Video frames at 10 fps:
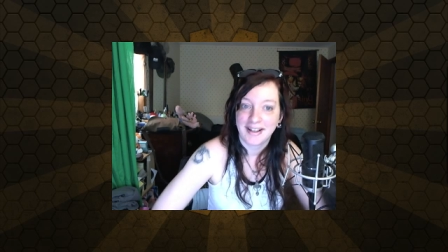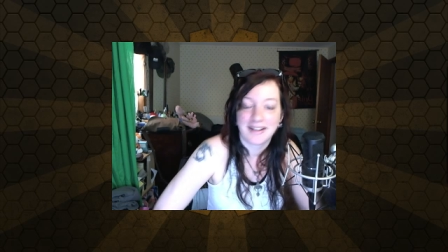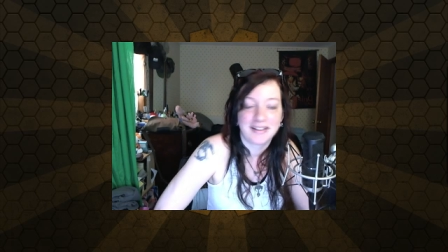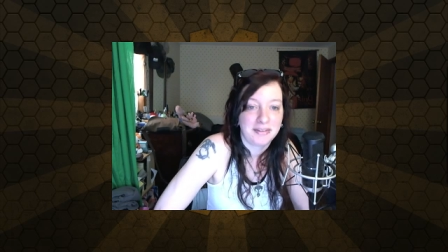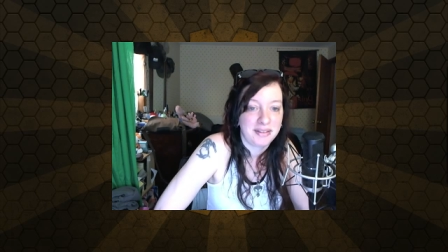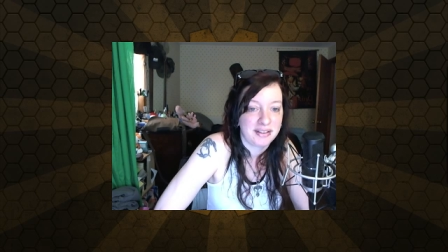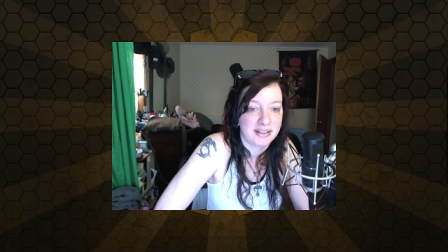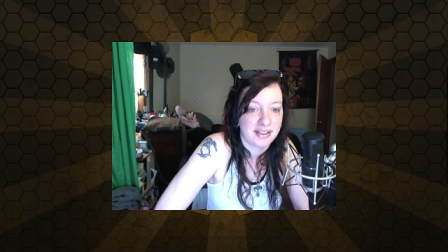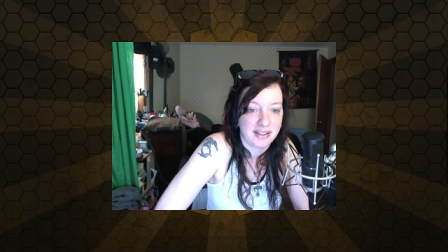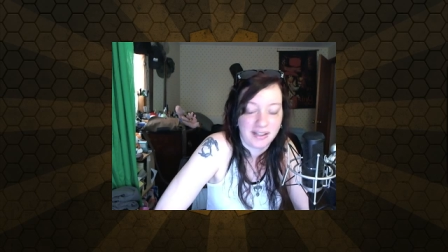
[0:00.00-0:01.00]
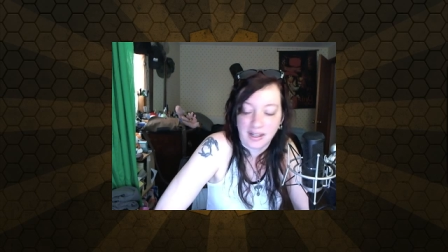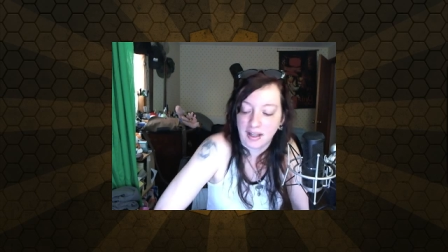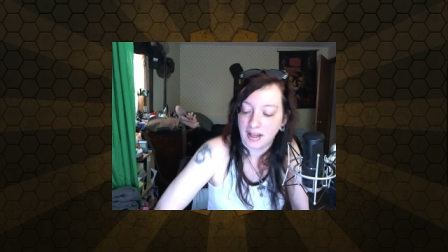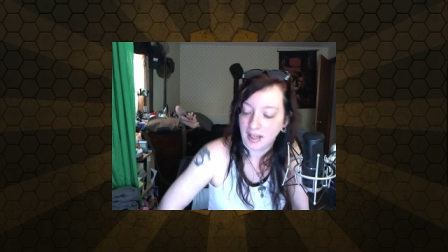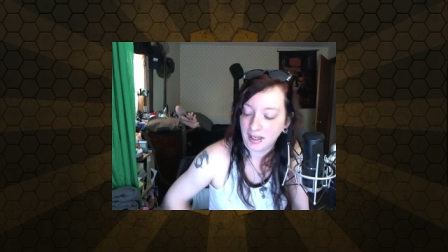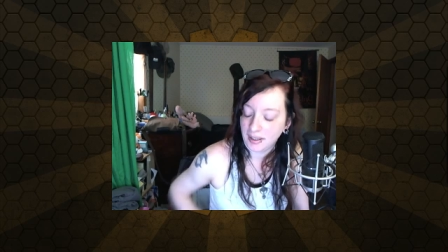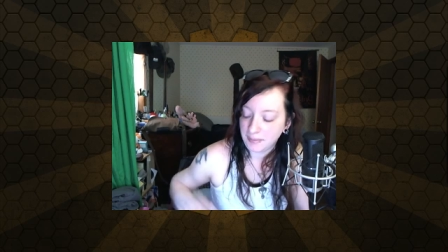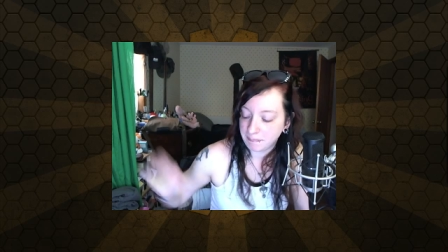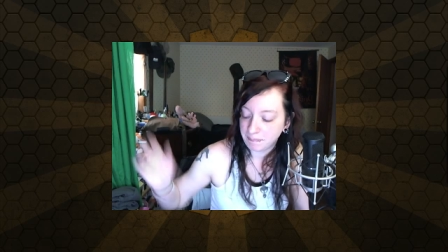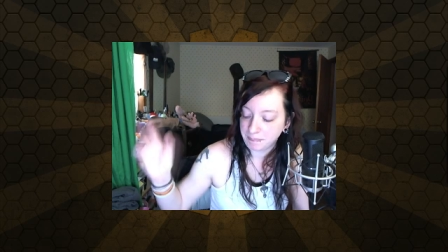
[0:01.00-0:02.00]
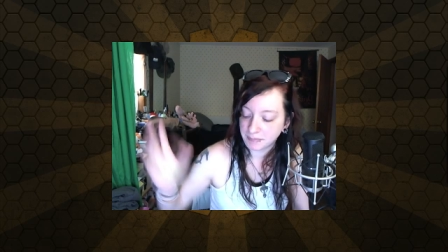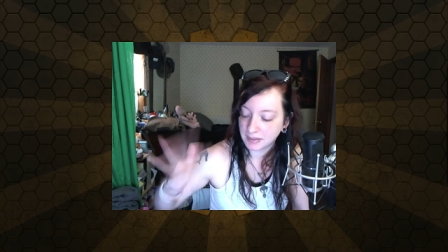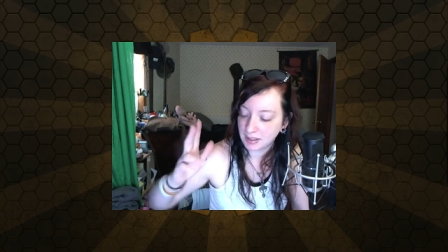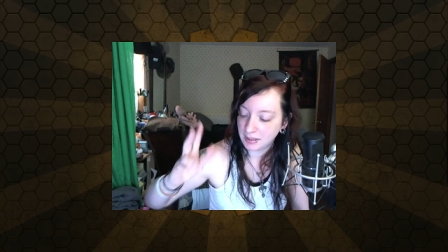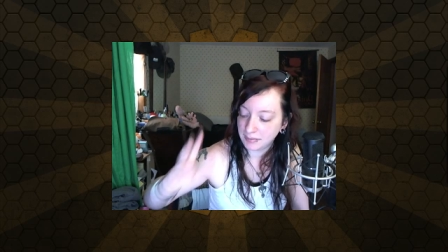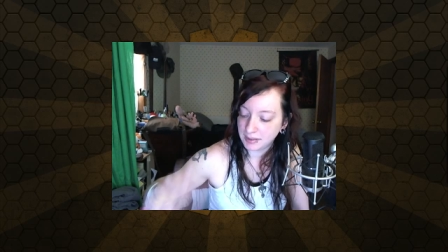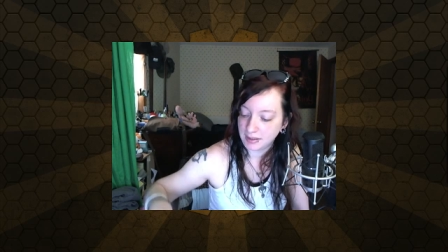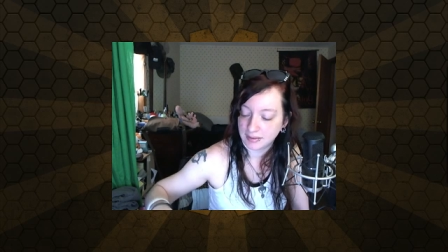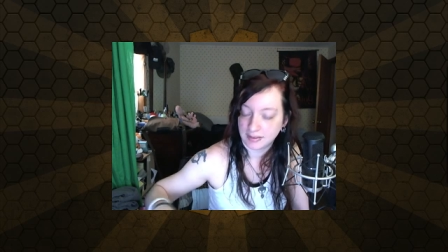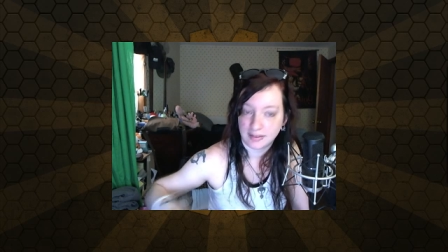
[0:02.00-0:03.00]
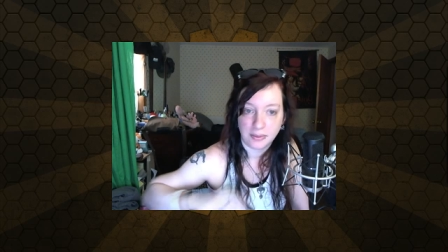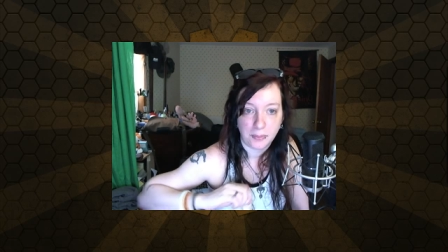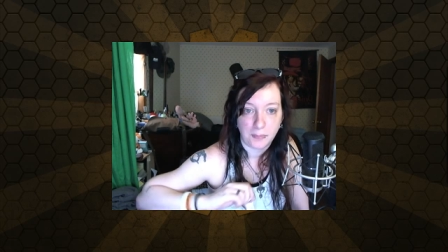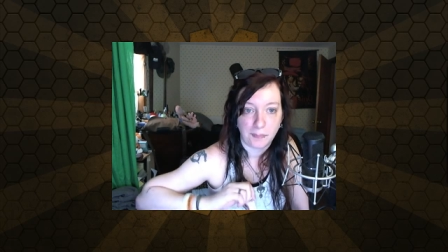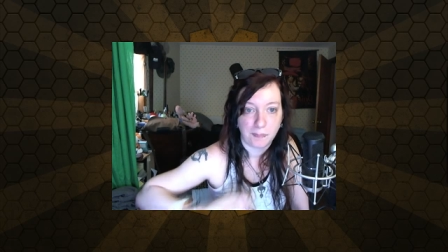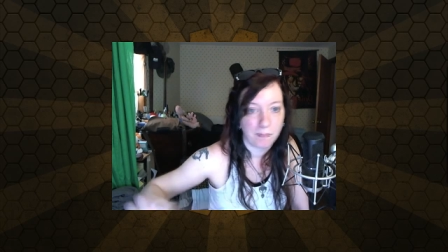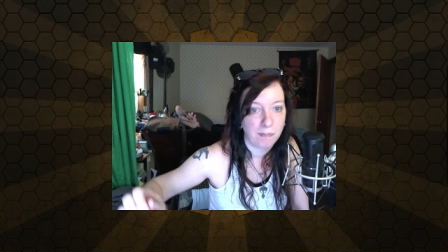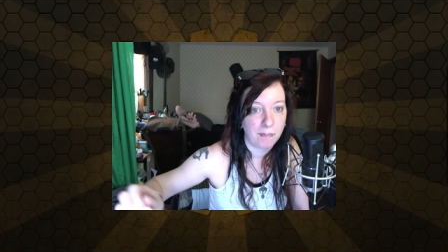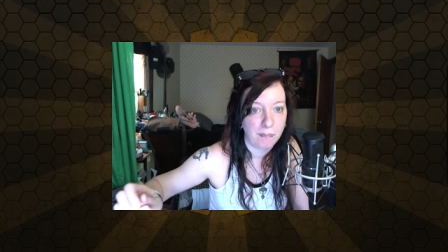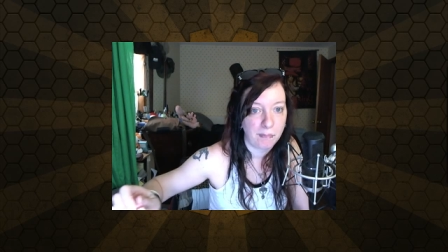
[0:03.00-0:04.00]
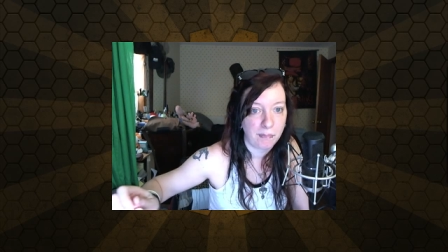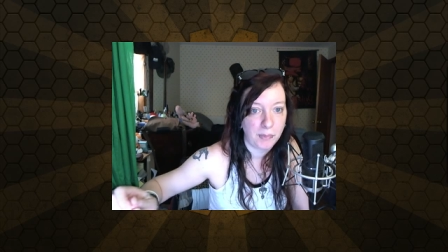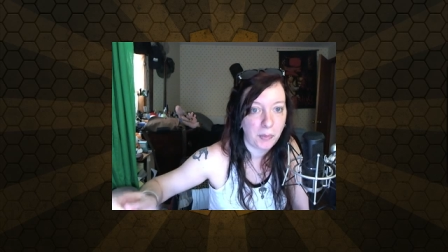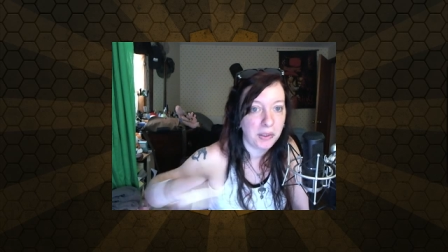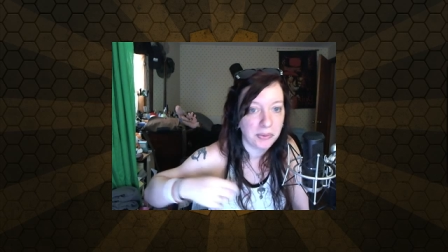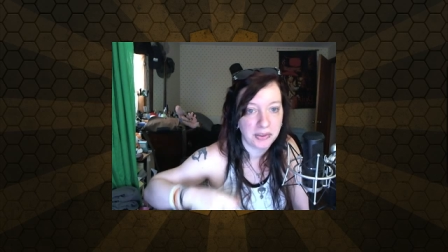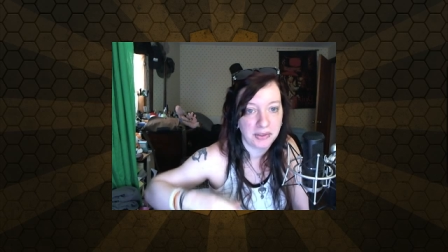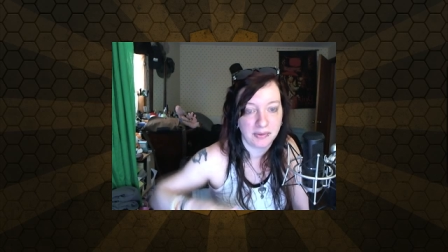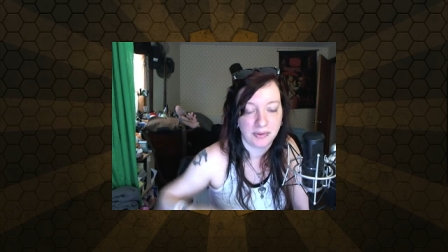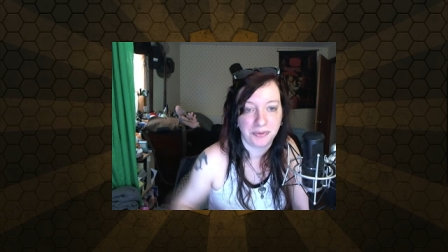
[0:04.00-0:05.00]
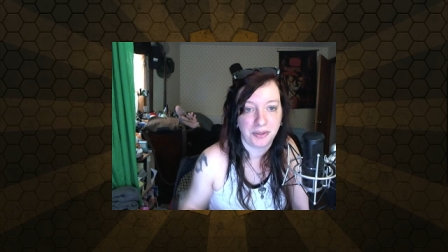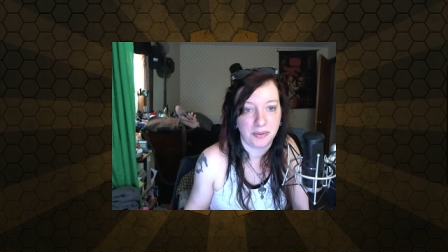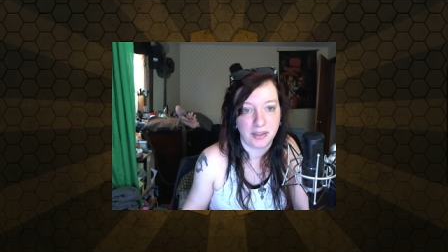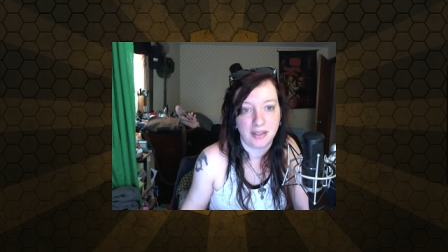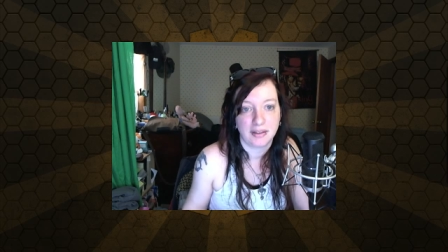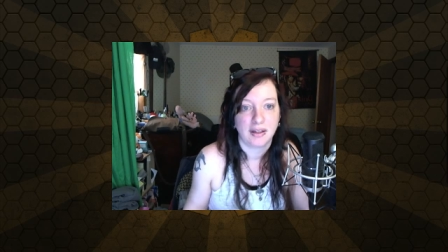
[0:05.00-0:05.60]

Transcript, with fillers: Let me tell you. Um, alright, so what are we reviewing?